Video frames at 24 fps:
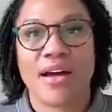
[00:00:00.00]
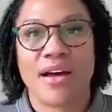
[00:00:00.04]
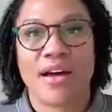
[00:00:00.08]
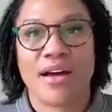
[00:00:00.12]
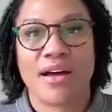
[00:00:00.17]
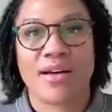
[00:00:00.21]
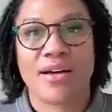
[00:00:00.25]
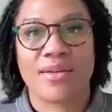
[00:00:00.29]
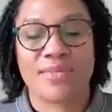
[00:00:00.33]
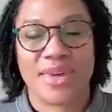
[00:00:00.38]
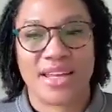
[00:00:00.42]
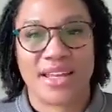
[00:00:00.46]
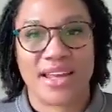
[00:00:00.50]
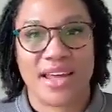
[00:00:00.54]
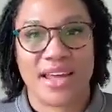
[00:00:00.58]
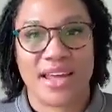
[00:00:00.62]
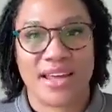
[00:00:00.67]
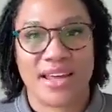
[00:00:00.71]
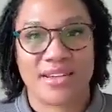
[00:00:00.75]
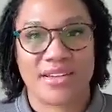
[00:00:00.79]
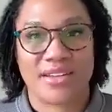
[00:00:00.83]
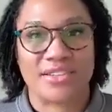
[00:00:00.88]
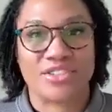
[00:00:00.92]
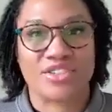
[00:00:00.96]
And
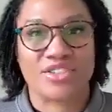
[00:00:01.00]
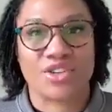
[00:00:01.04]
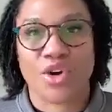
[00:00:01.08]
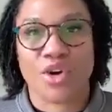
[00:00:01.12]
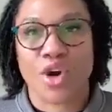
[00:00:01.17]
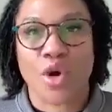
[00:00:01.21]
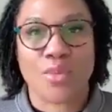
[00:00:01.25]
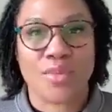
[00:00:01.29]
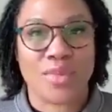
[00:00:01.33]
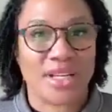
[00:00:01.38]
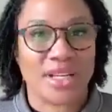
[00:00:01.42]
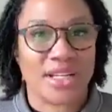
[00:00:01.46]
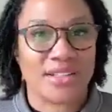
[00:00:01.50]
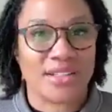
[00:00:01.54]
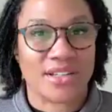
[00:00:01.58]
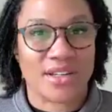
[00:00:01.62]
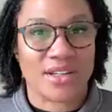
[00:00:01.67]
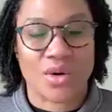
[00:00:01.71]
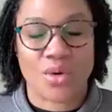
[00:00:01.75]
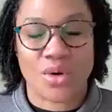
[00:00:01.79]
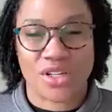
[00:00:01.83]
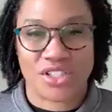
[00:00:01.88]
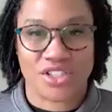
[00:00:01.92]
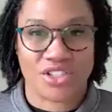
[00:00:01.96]
that is your
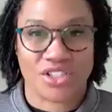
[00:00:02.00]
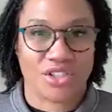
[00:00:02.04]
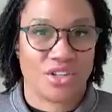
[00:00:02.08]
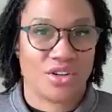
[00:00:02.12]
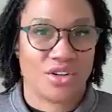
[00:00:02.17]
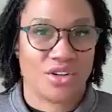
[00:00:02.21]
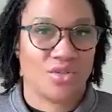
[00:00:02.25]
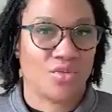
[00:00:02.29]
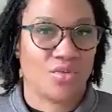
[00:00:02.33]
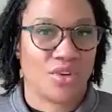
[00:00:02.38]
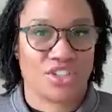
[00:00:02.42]
open-ended question,